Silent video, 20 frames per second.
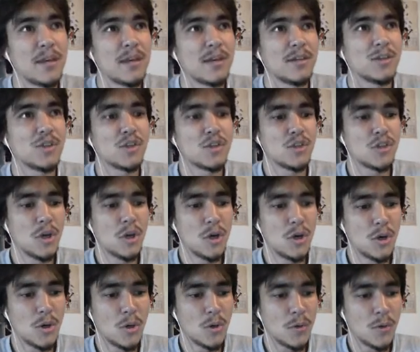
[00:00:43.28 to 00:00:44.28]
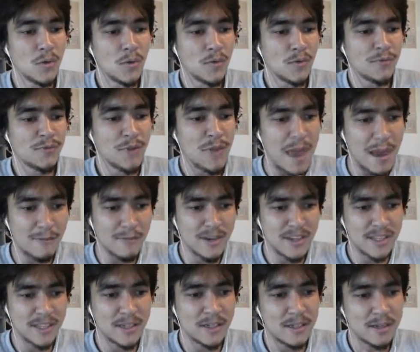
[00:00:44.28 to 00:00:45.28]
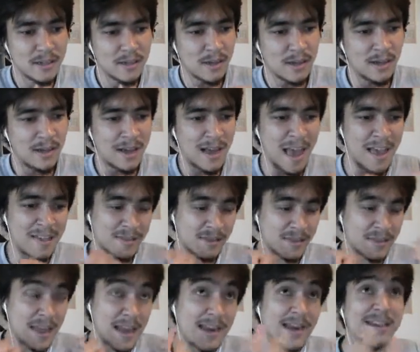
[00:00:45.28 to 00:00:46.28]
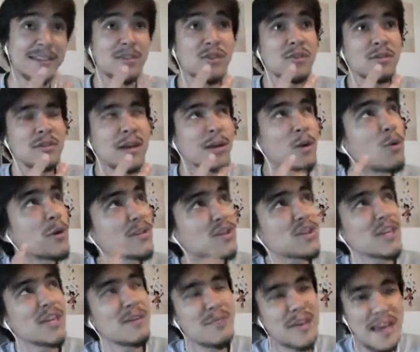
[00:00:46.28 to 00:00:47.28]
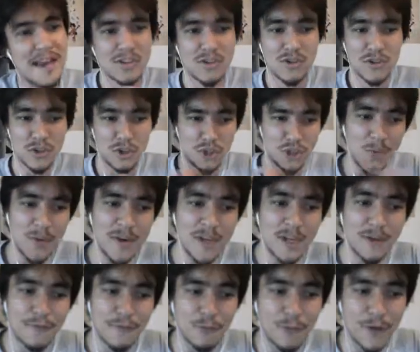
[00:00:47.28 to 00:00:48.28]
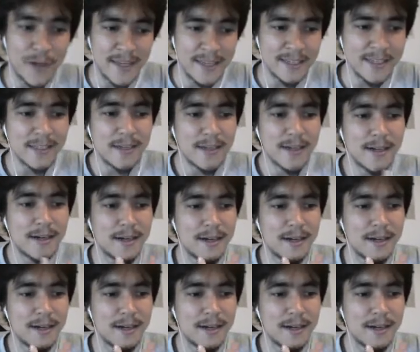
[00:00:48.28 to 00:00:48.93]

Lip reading: So for that reason, that question can be answered in so many different ways.